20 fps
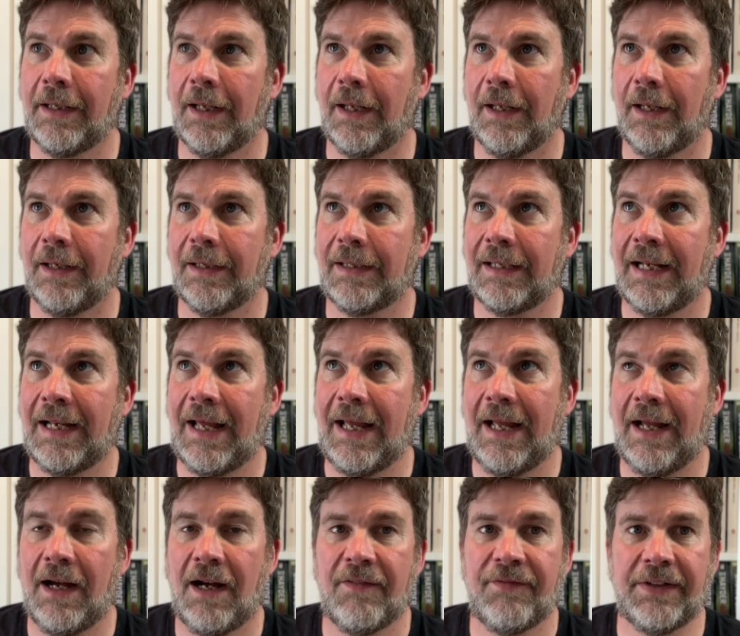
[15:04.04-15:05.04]
uh,
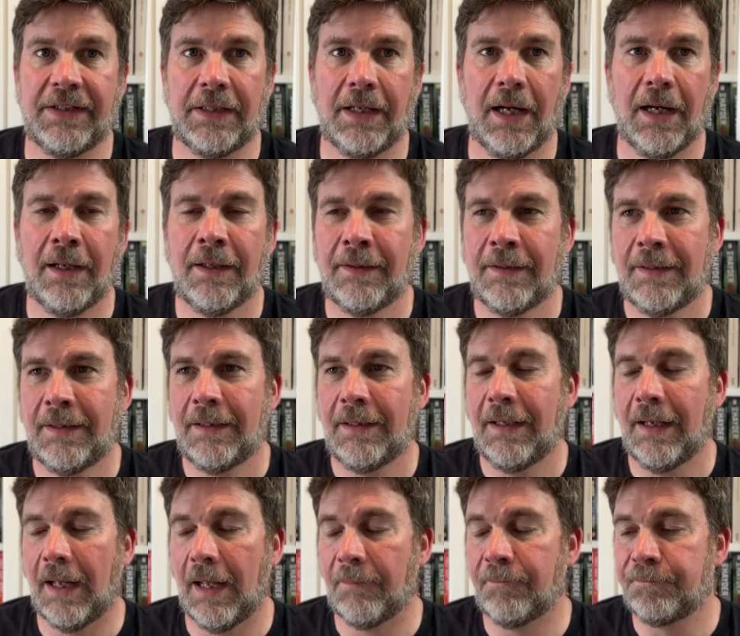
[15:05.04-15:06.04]
Clair Huffaker.
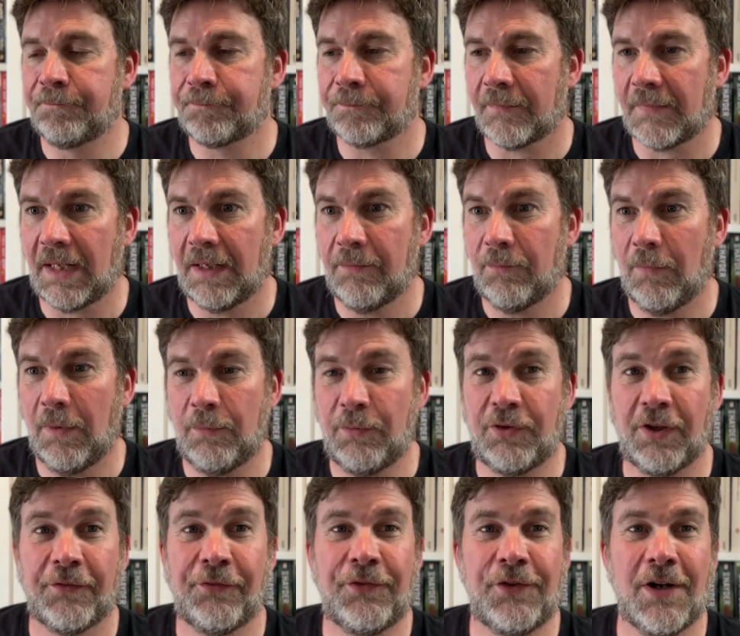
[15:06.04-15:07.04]
Um,
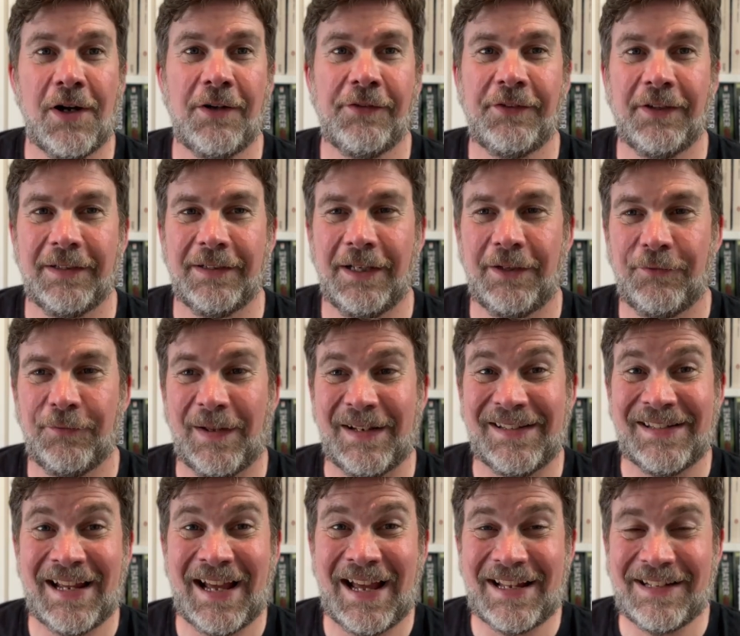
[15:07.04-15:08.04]
which I've started and it's
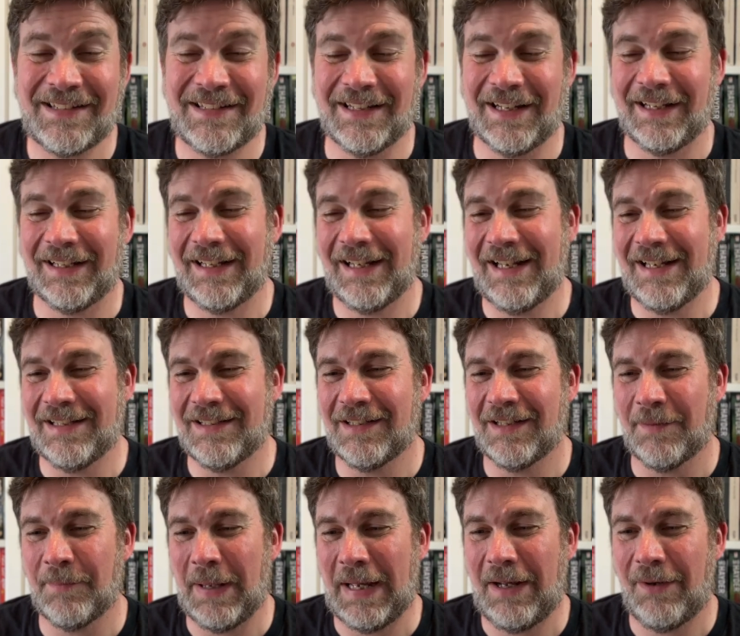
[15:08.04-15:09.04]
fantastic. It's
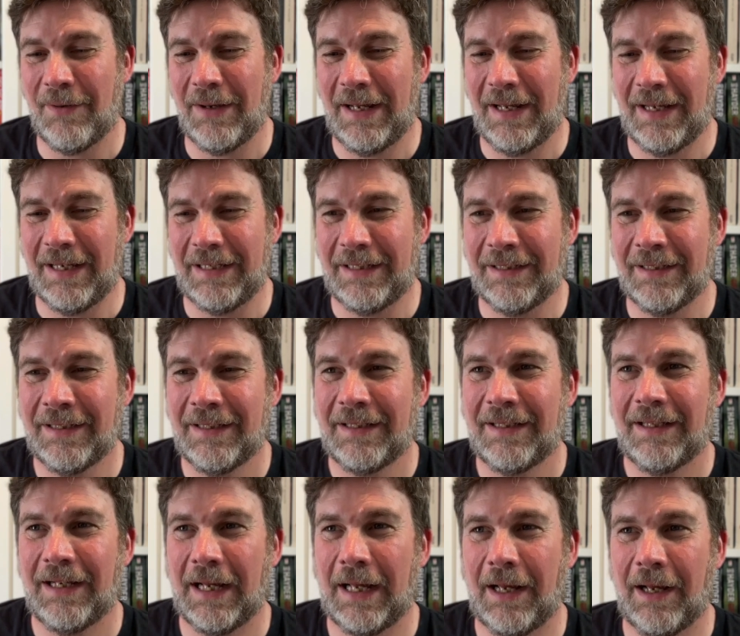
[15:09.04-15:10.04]
about a,
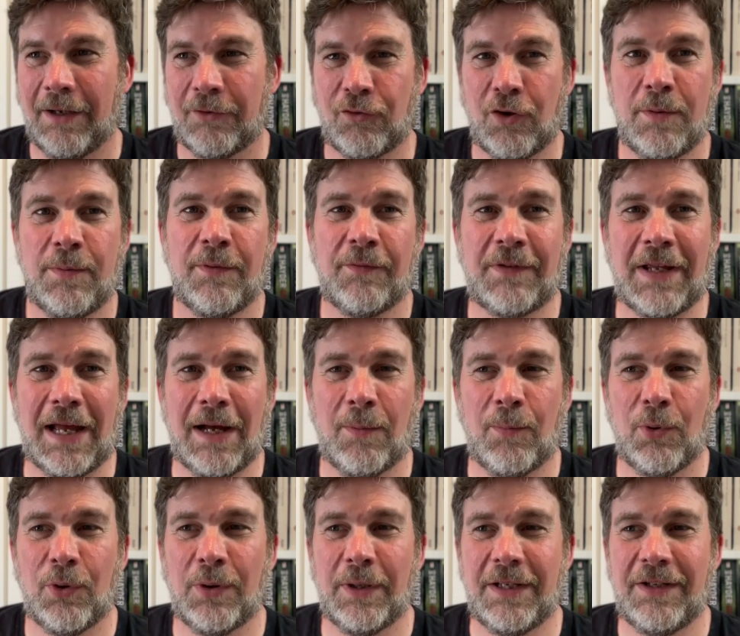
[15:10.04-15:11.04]
uh, a group of
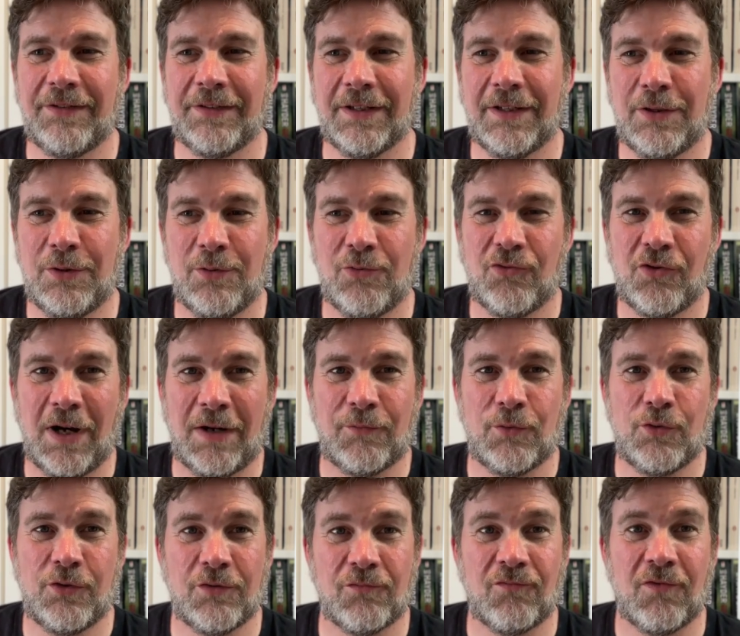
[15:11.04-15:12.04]
cowboys who travel
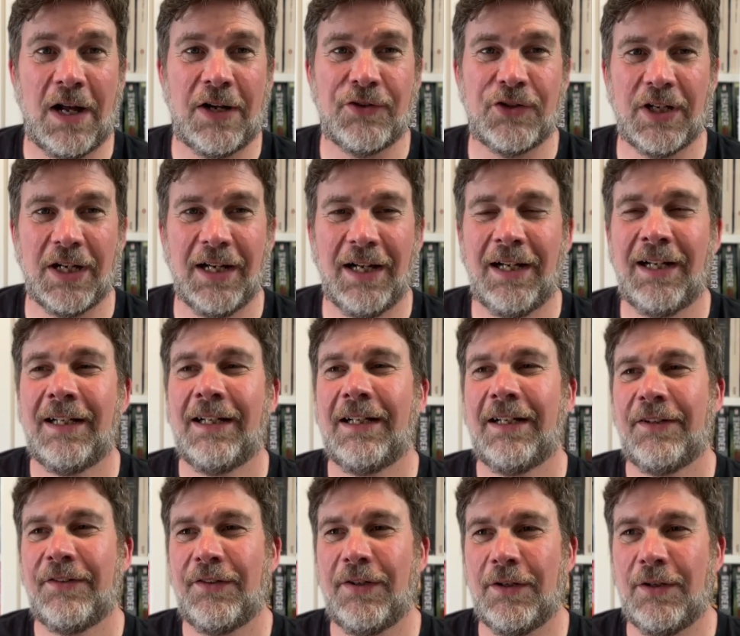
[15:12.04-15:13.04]
to Russia
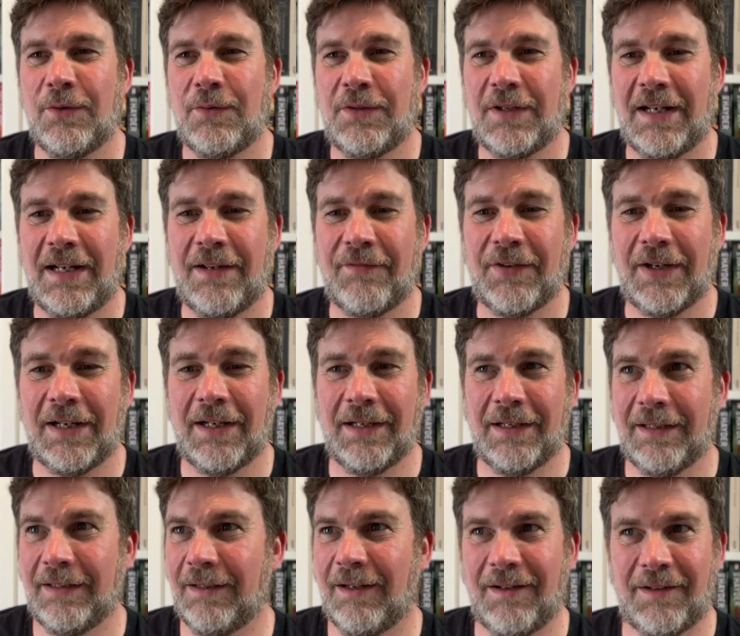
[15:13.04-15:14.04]
to
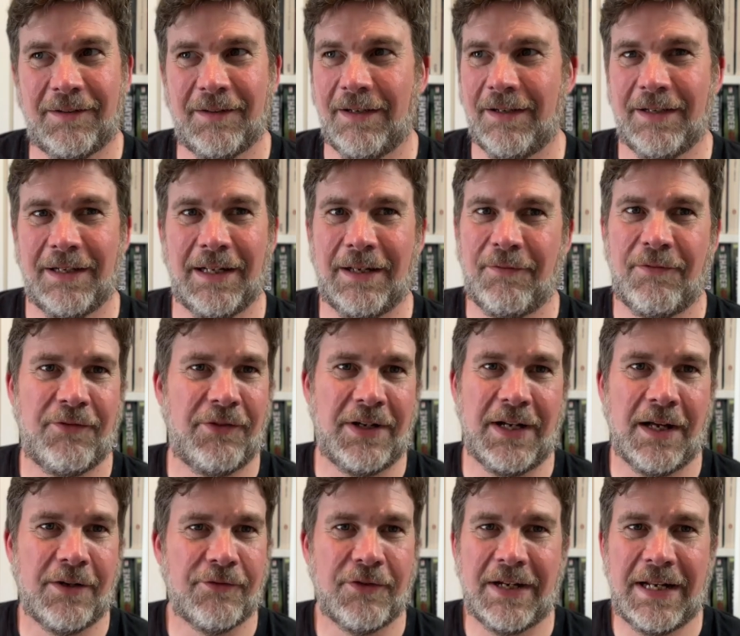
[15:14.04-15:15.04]
deliver like I don't know
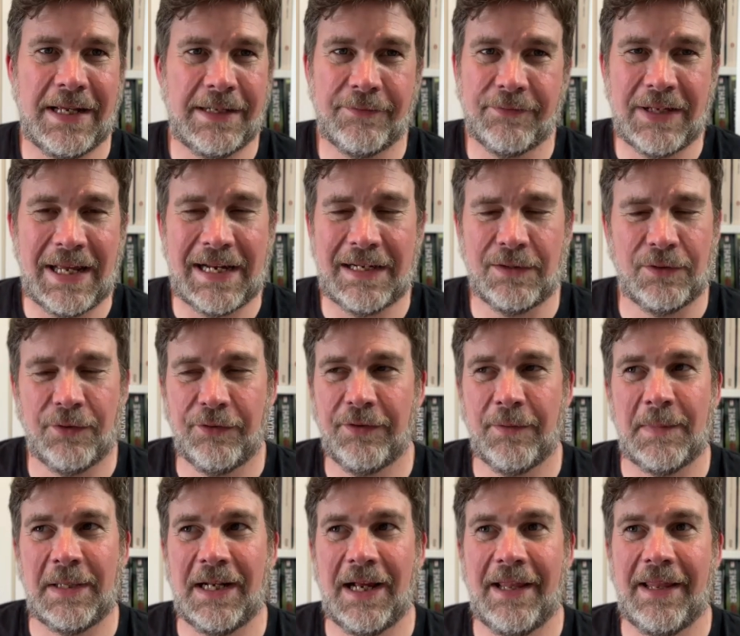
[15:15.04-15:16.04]
300 head of cattle or
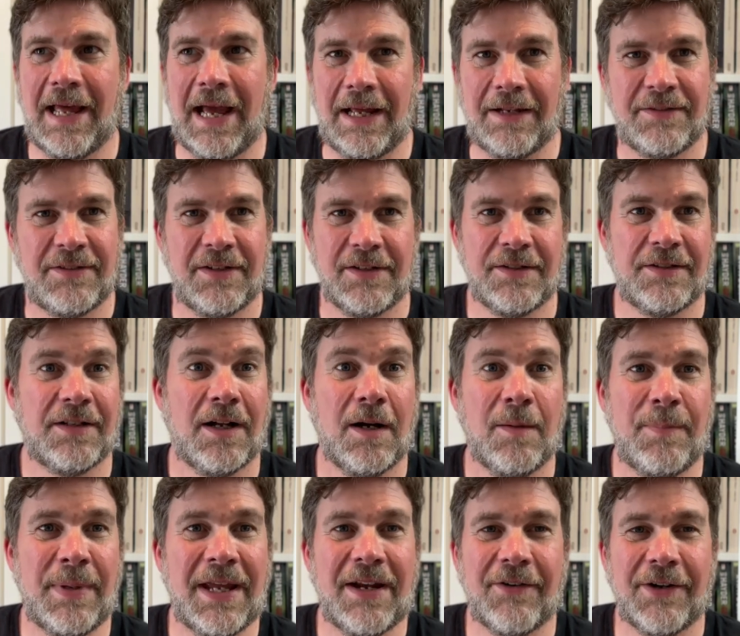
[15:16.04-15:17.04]
something like that to
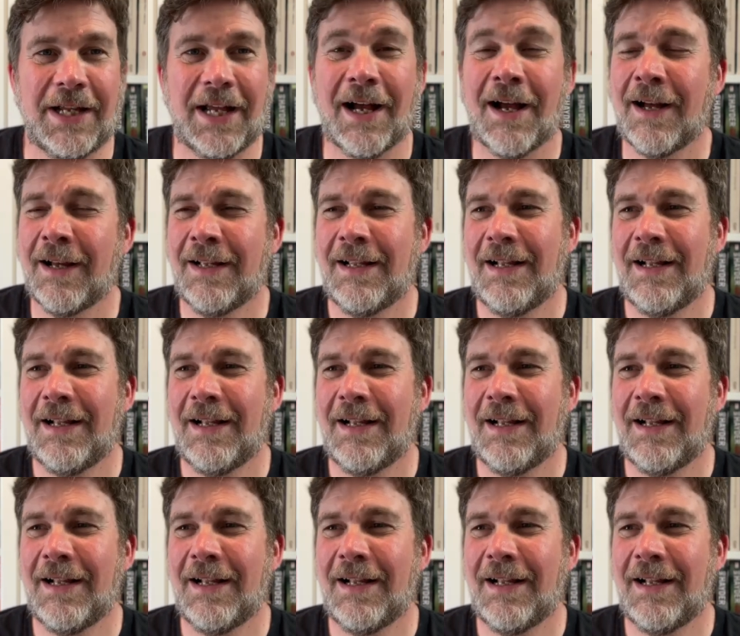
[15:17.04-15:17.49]
Siberia.